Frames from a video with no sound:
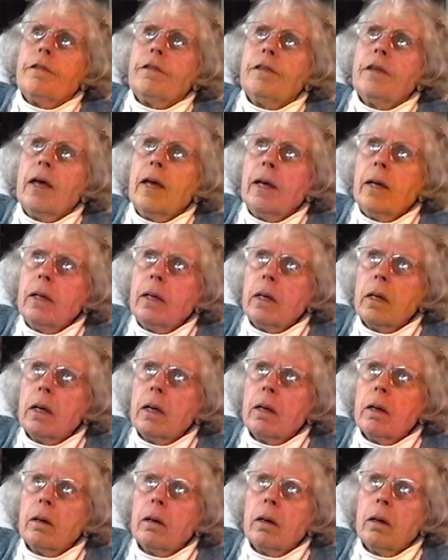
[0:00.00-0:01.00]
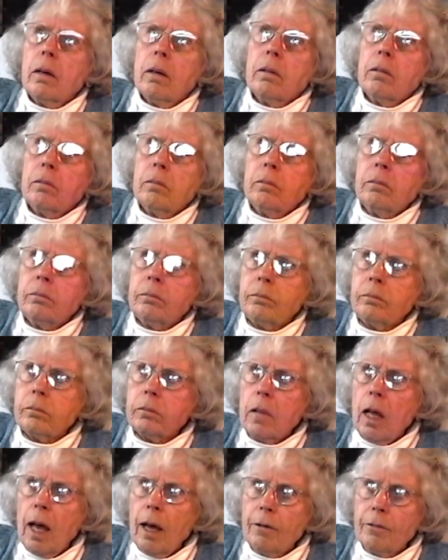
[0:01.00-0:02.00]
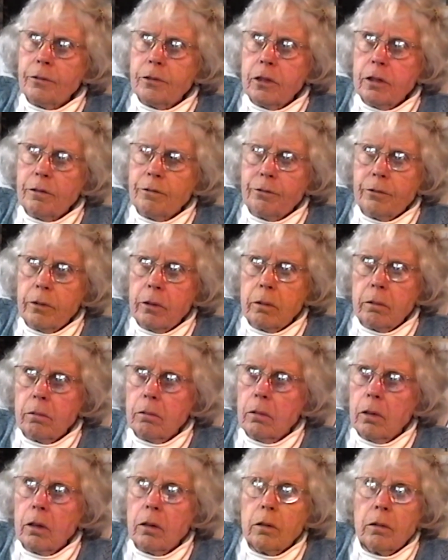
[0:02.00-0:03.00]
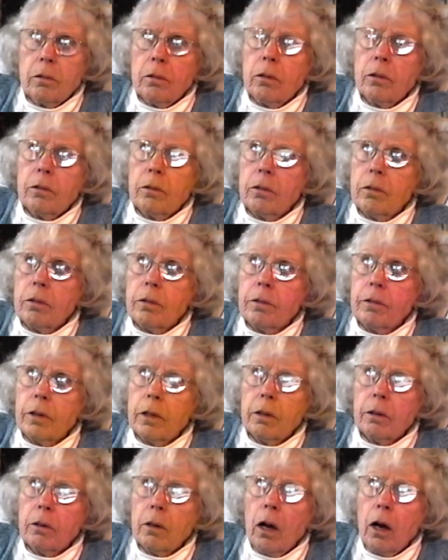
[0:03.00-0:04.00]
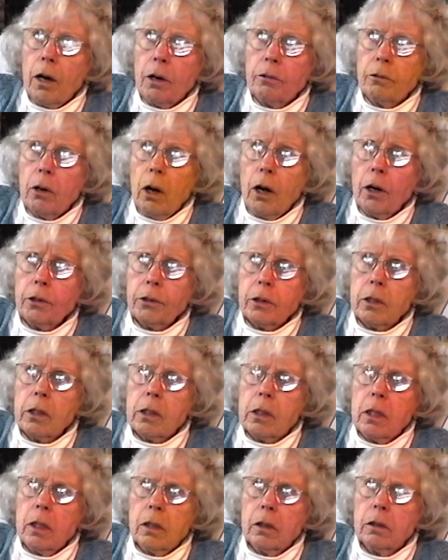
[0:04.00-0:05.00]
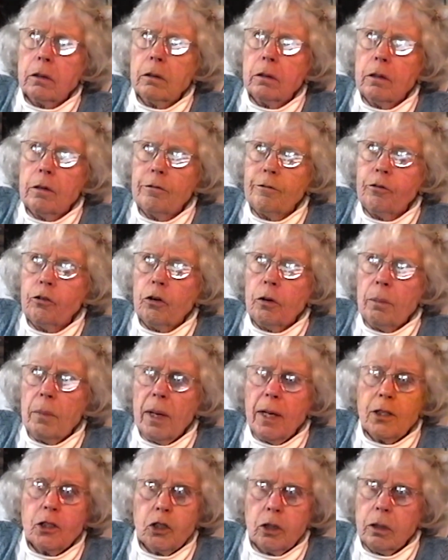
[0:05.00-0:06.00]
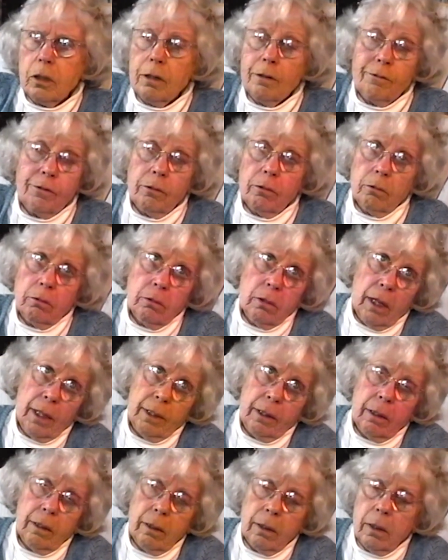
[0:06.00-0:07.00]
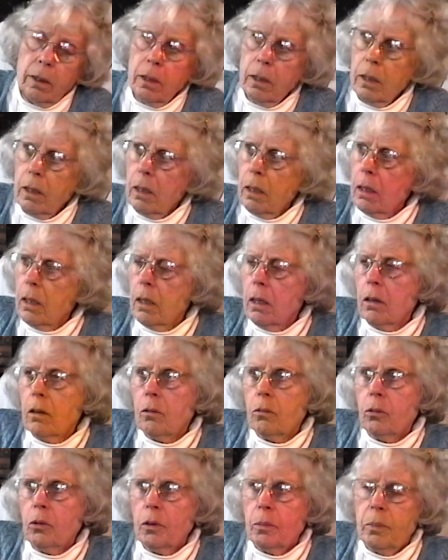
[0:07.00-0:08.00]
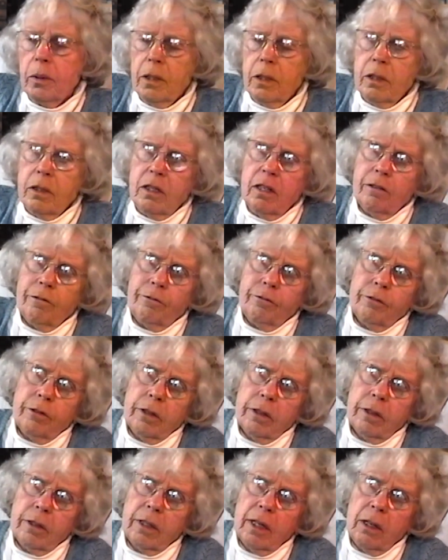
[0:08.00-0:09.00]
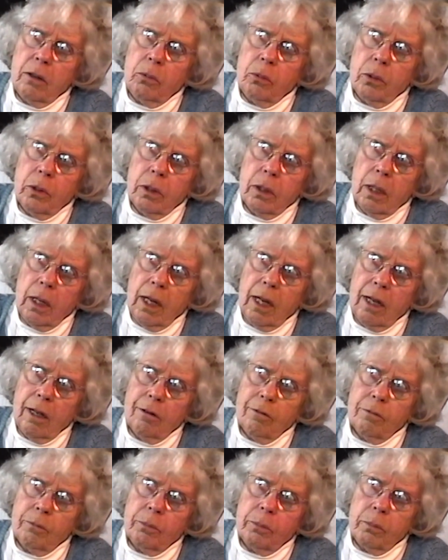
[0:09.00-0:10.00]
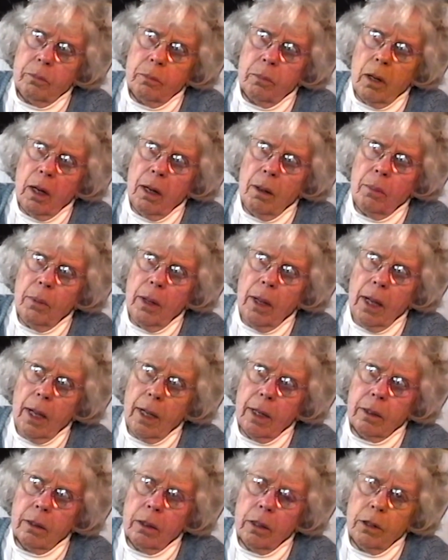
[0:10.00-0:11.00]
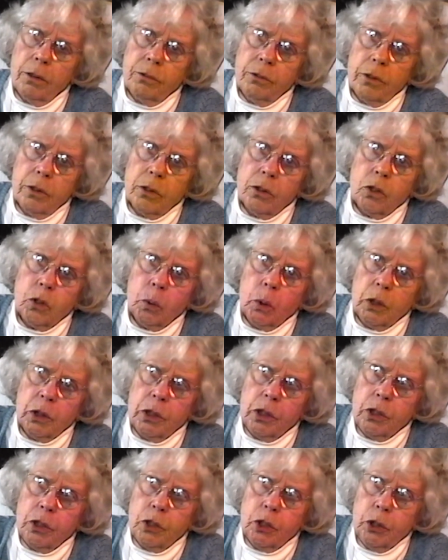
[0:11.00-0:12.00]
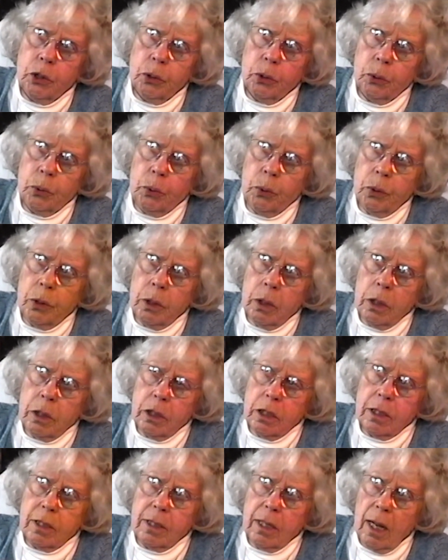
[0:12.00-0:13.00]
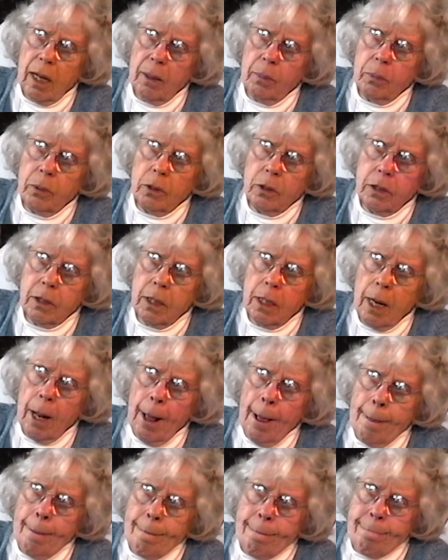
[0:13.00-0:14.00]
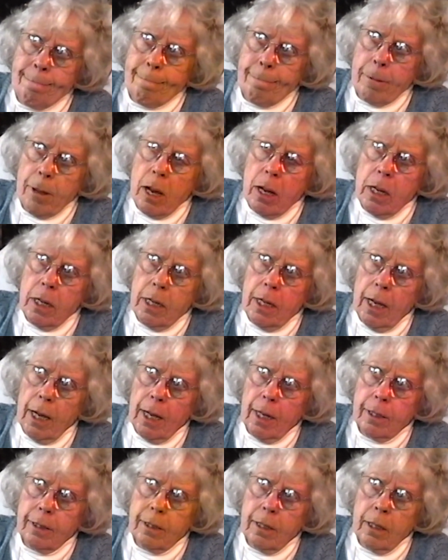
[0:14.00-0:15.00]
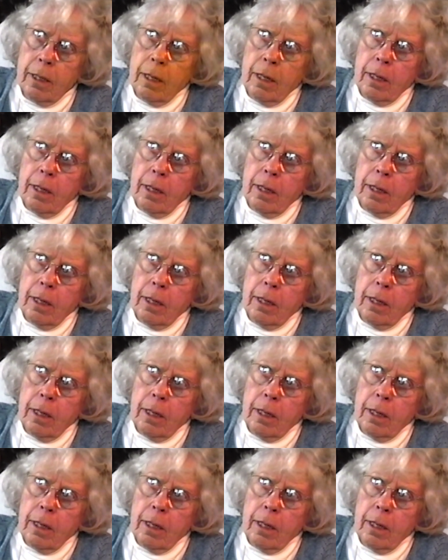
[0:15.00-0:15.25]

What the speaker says: they have different, their hierarchical formation, if you like, would be different. They would have, Baba had 122 disciples. He had